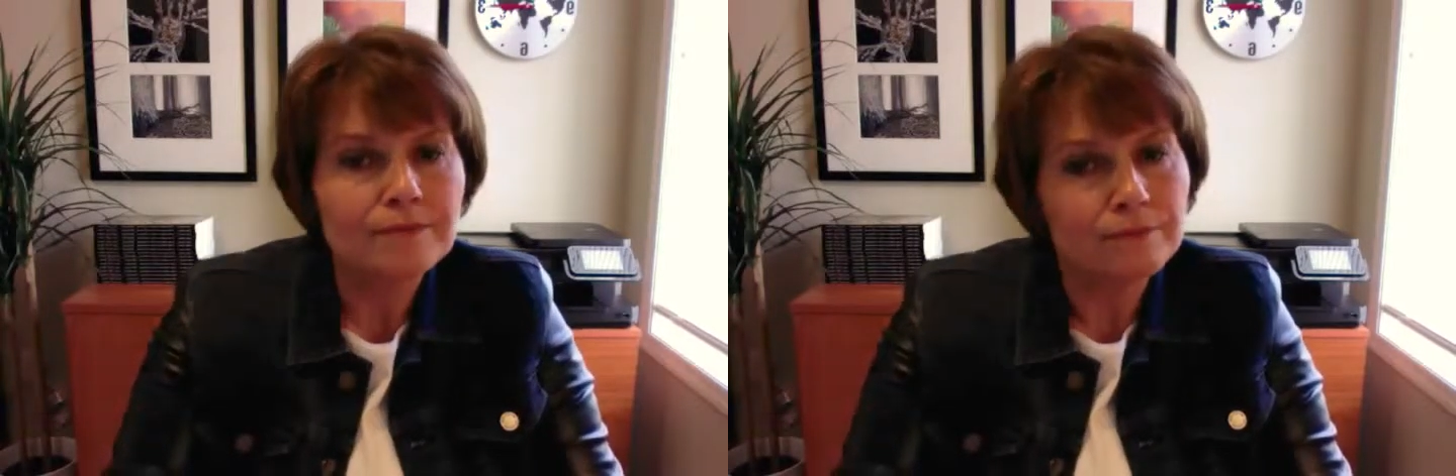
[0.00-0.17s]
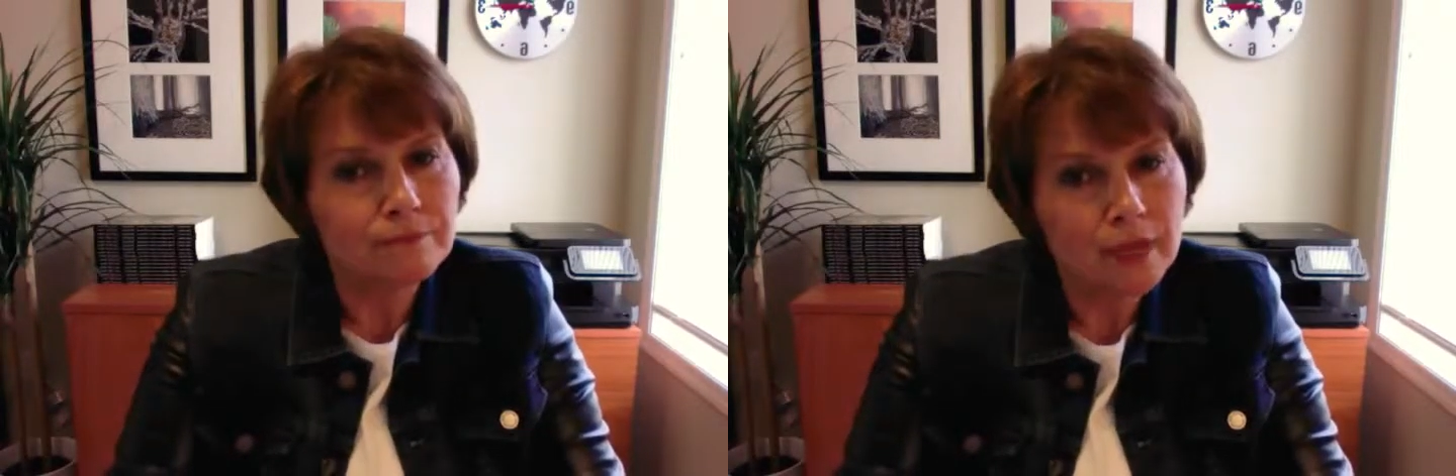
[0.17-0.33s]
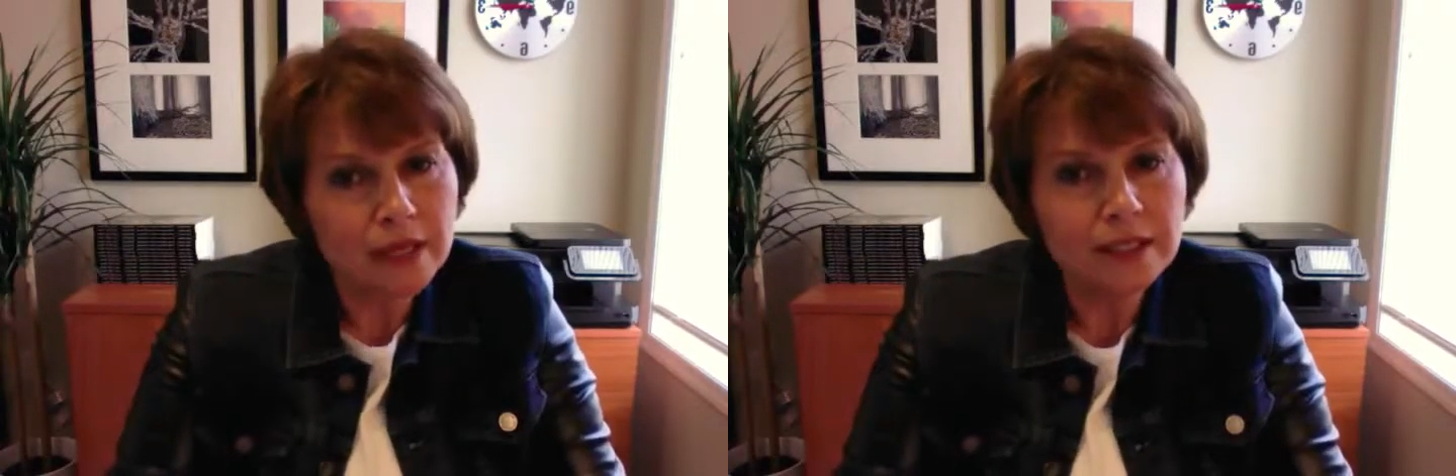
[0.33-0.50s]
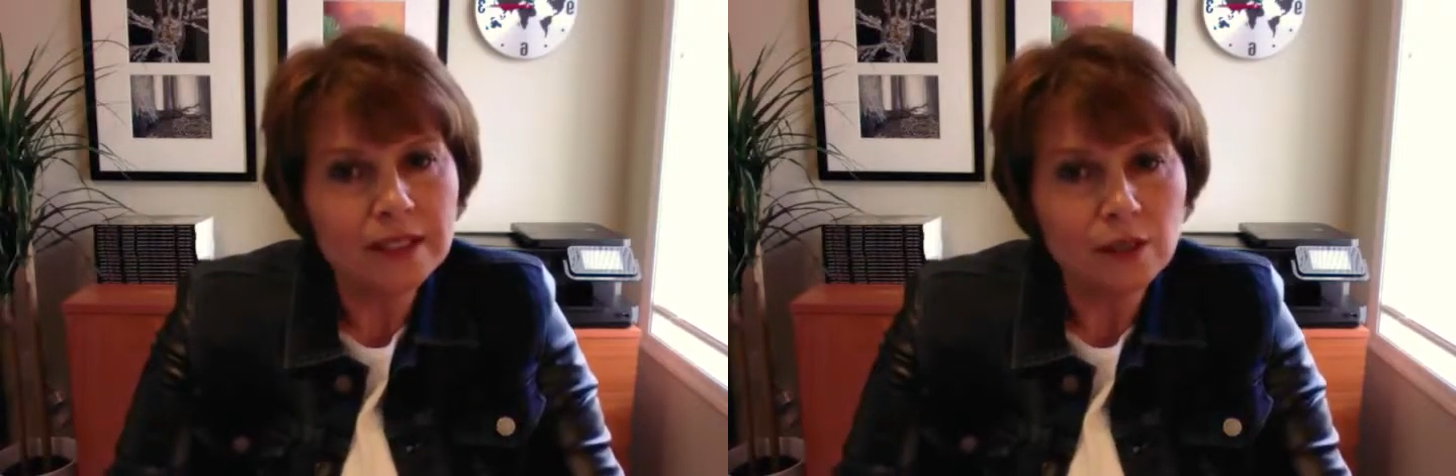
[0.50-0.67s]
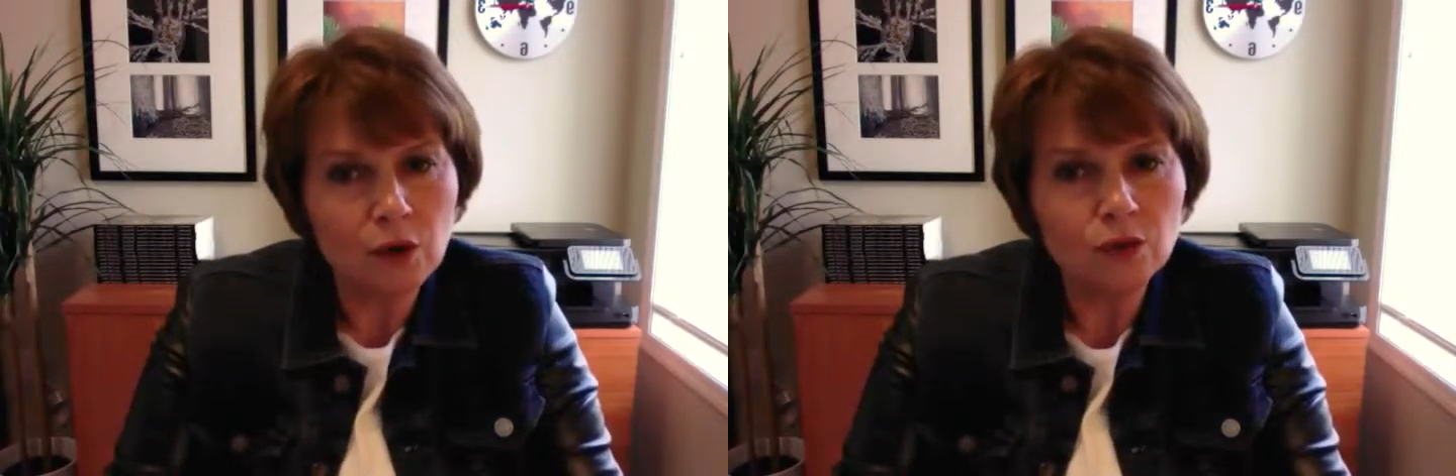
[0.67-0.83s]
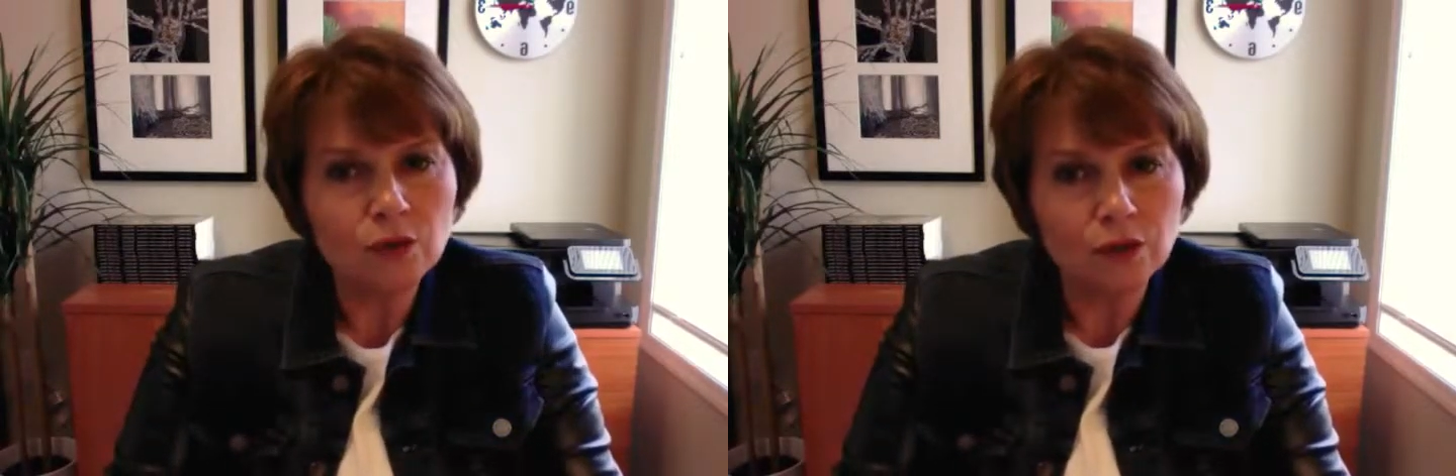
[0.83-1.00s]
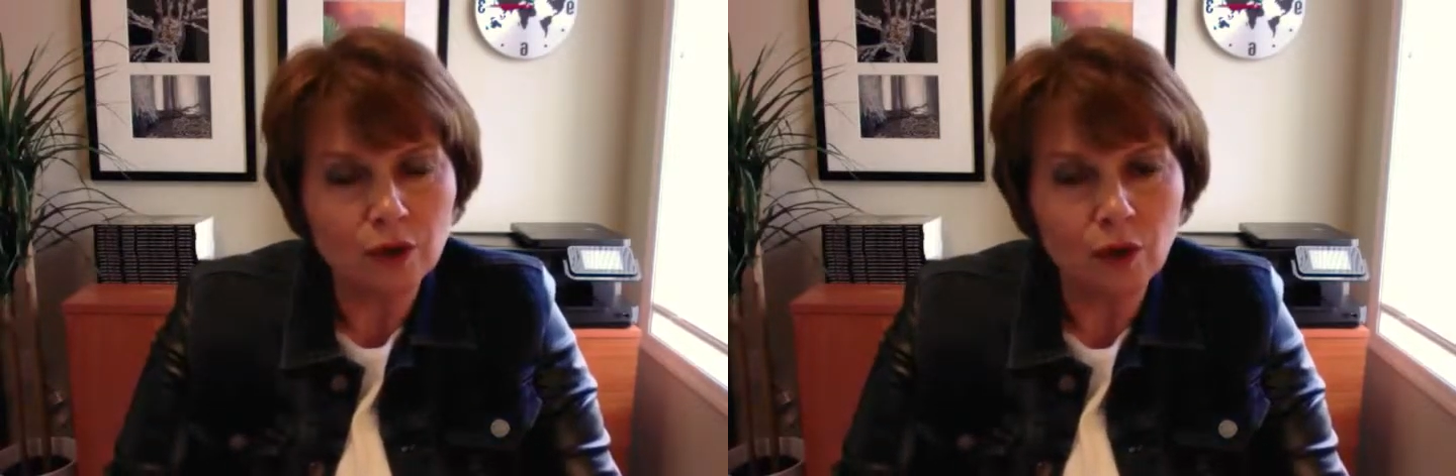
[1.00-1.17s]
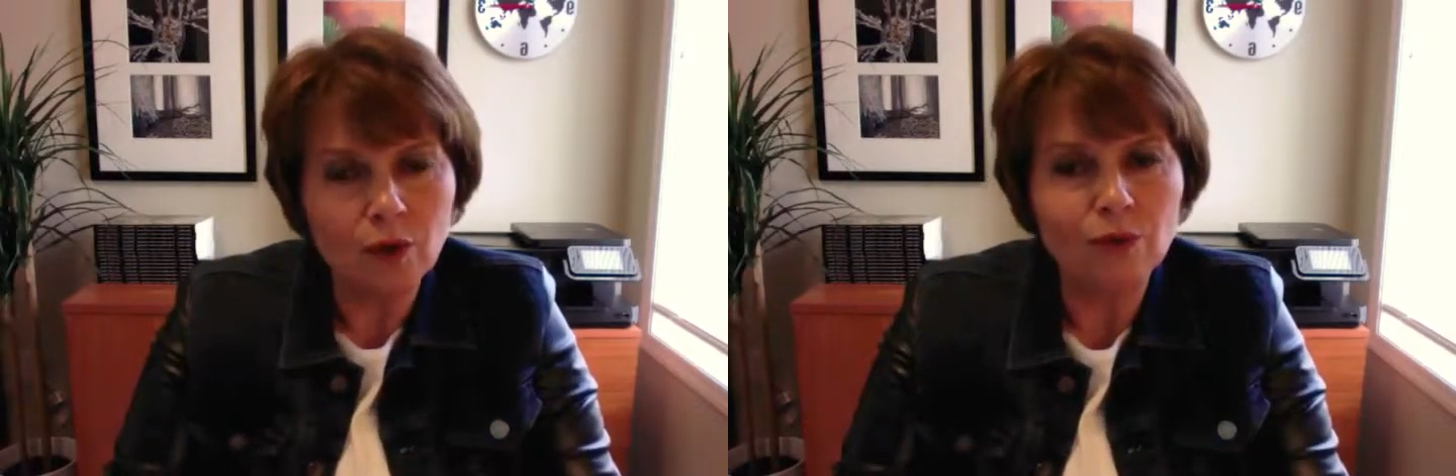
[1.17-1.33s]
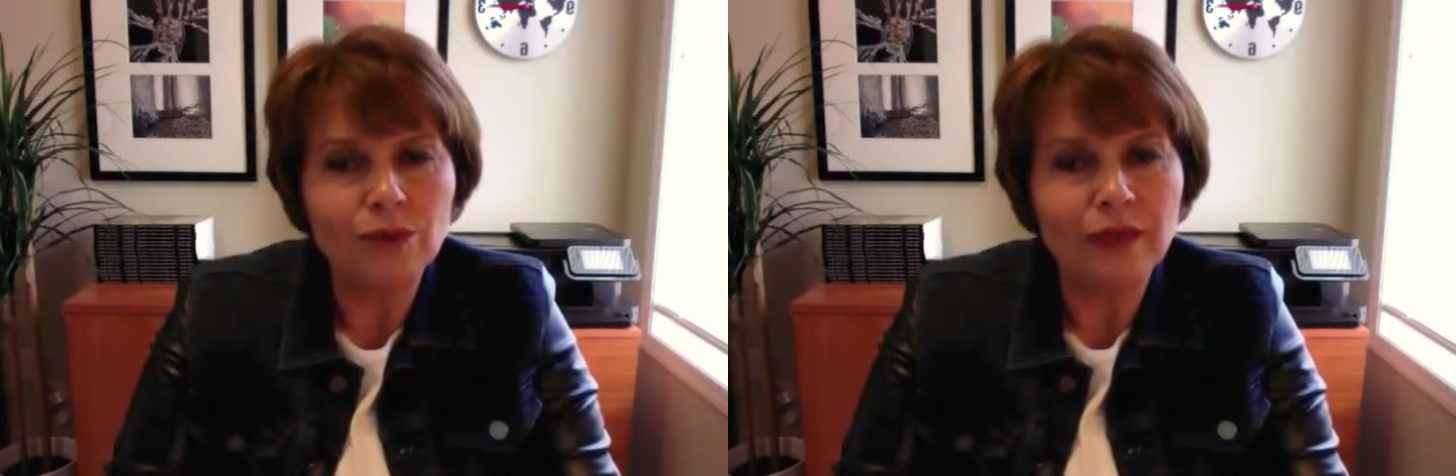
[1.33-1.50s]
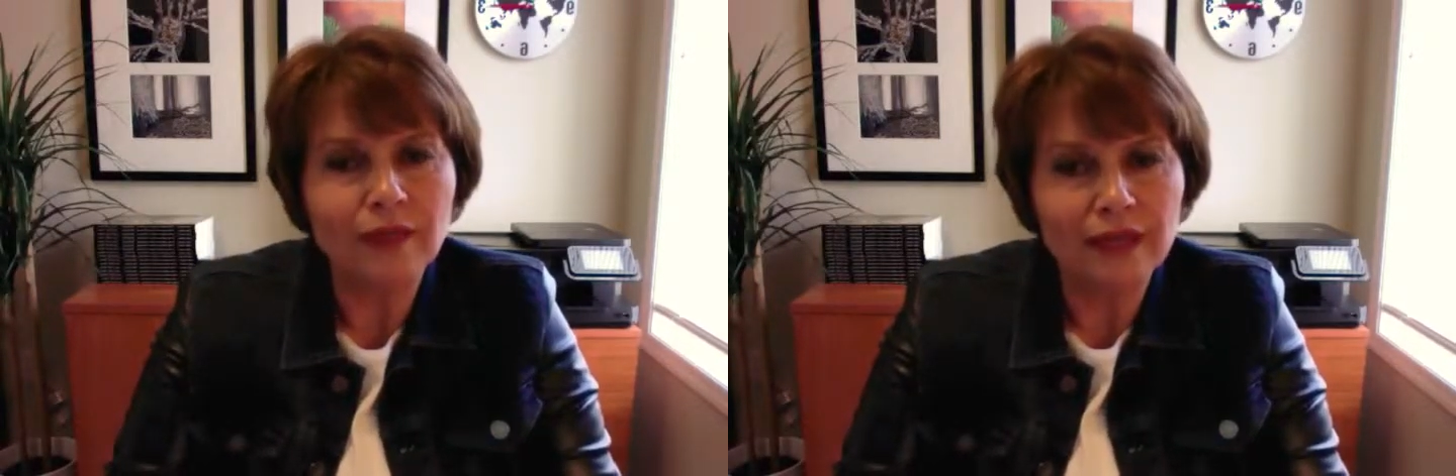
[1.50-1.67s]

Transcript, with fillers: many don't know that